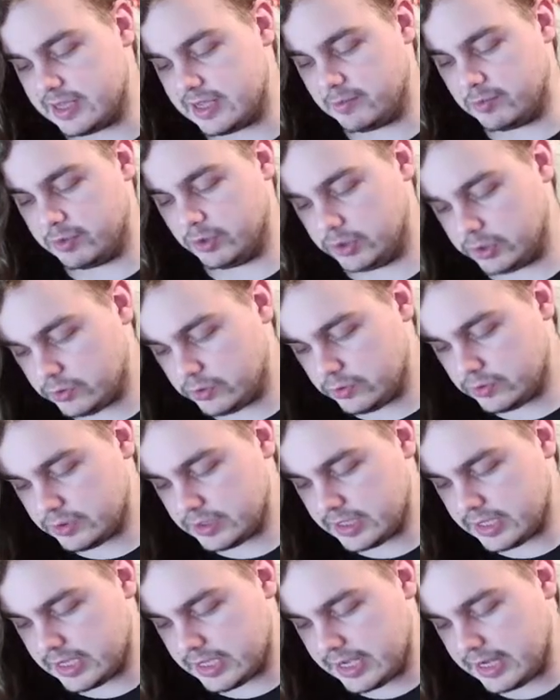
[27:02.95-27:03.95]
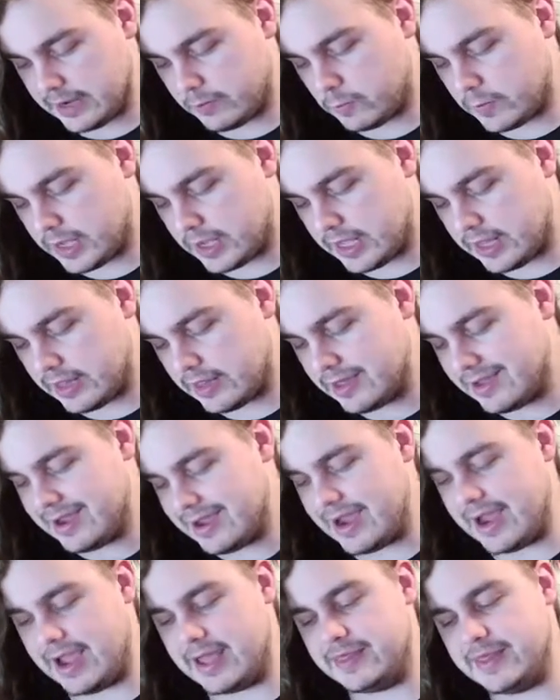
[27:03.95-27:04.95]
balloon the game well,
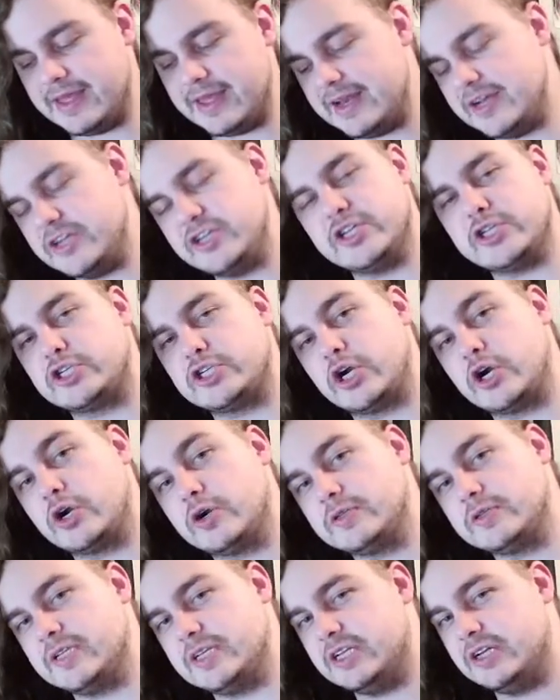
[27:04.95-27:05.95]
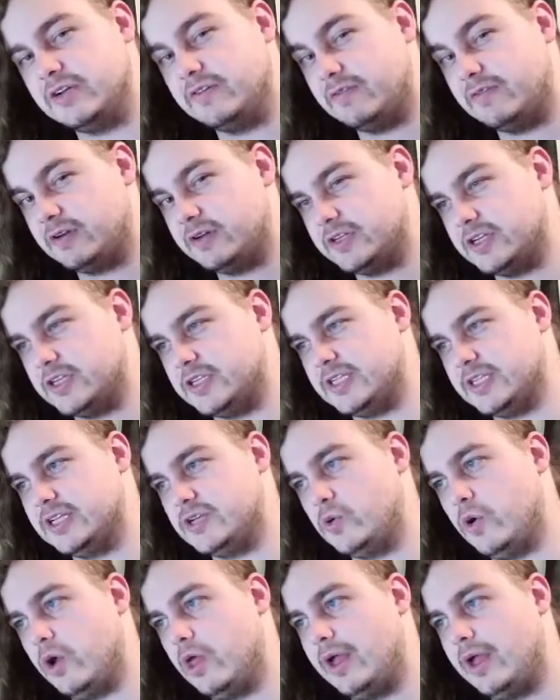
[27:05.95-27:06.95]
and then it just divulges into
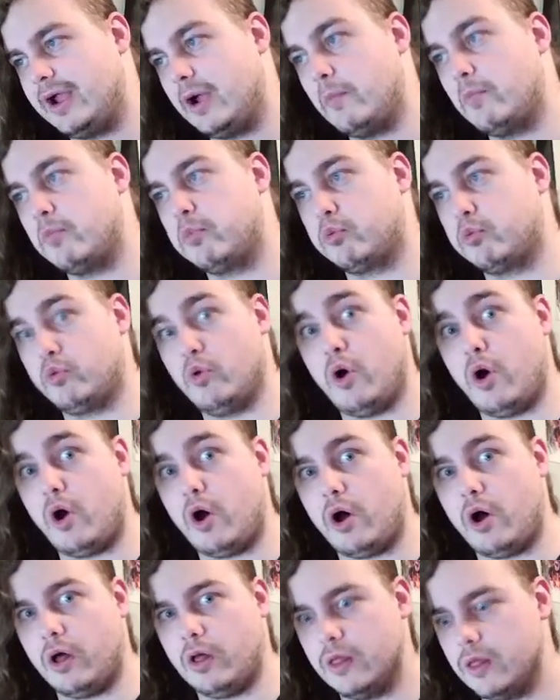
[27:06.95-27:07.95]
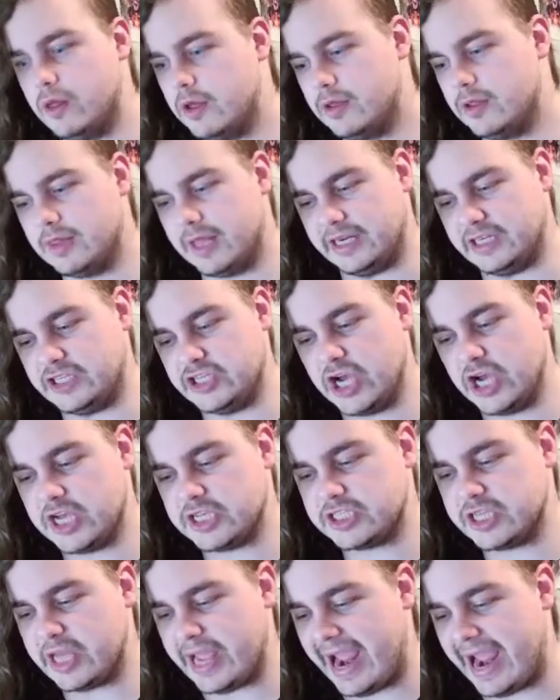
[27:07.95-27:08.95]
like a brawl, like
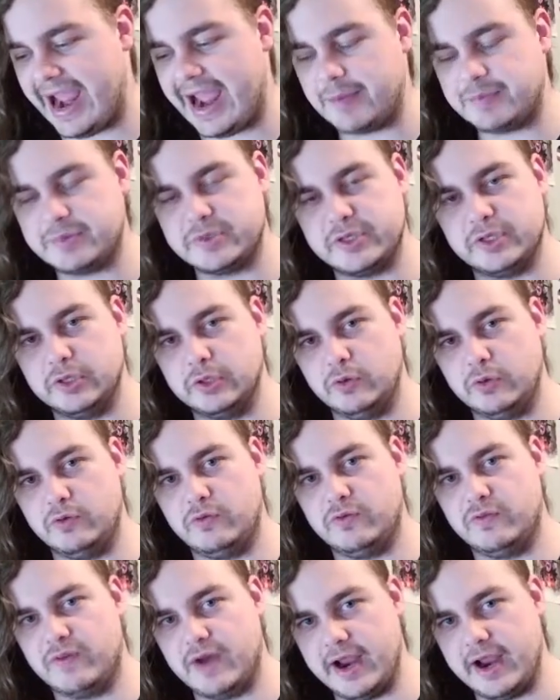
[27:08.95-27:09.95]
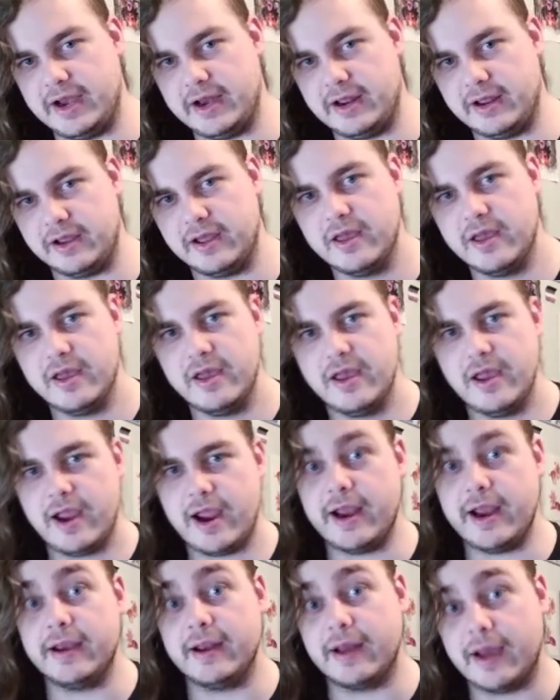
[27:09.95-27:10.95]
just absolute fighting.
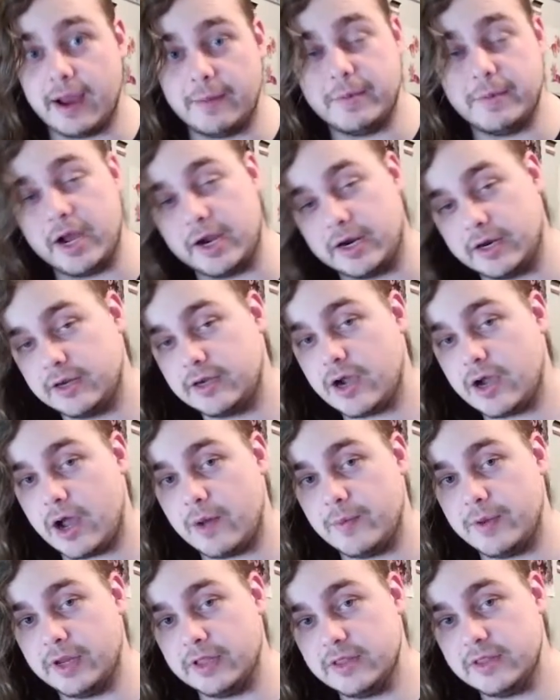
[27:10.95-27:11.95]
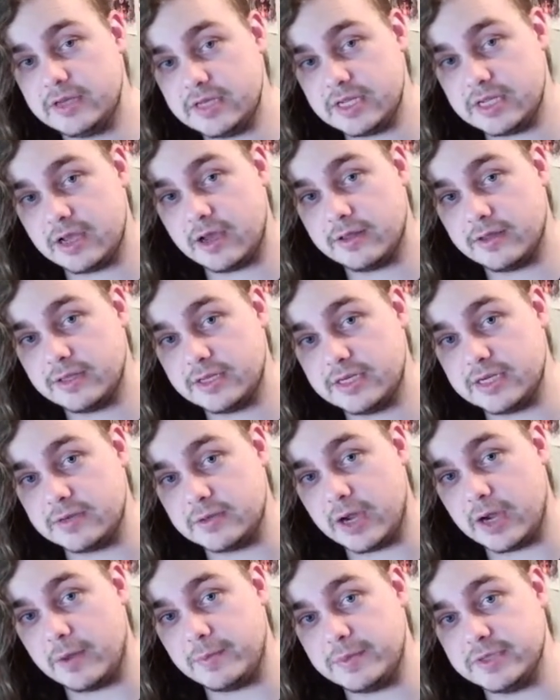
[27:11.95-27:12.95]
And I'm not going to comment on the team
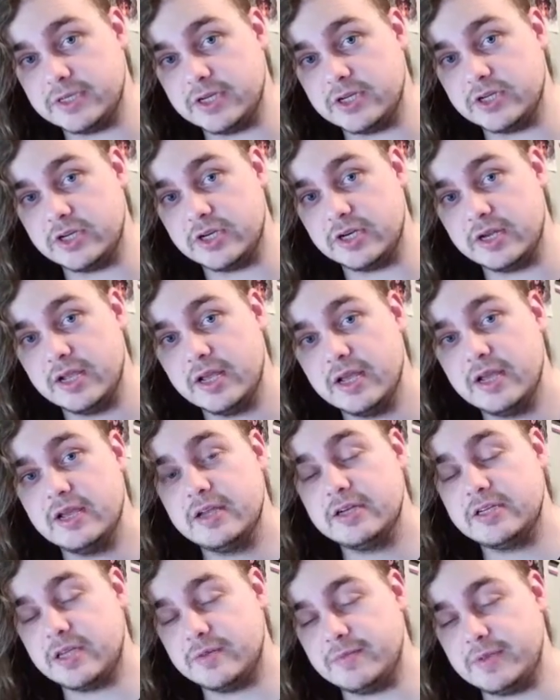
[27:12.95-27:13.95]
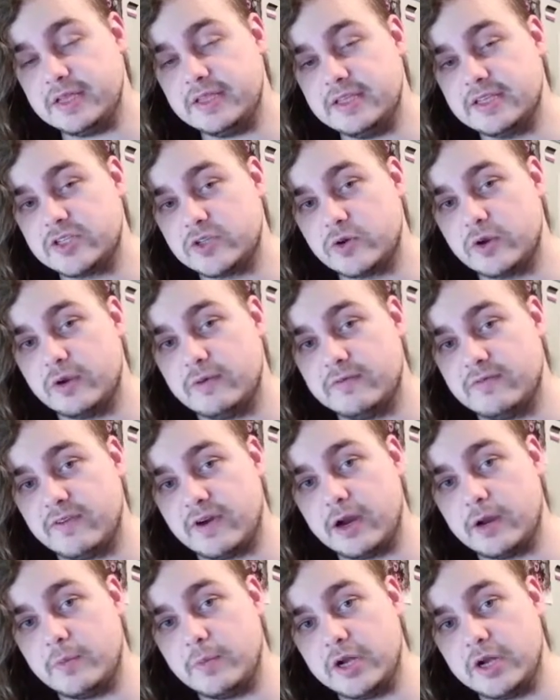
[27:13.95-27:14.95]
composition. To me, this screamed
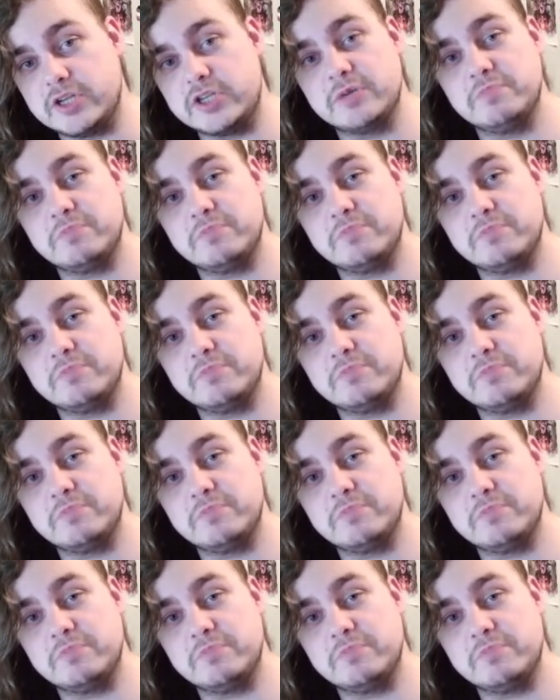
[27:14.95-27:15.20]
very much,